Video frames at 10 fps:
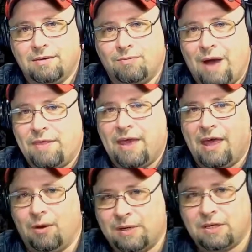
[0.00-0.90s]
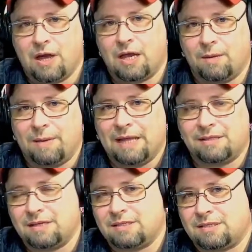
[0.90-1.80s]
Why the hell are we talking about
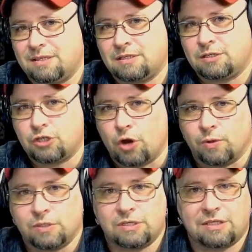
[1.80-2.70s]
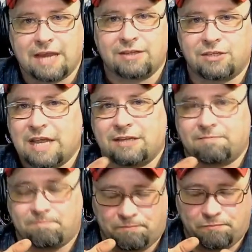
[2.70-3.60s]
this? This show is
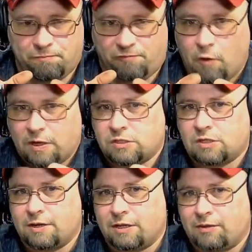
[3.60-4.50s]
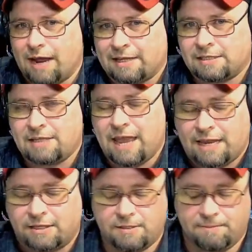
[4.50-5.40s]
focused on the United States.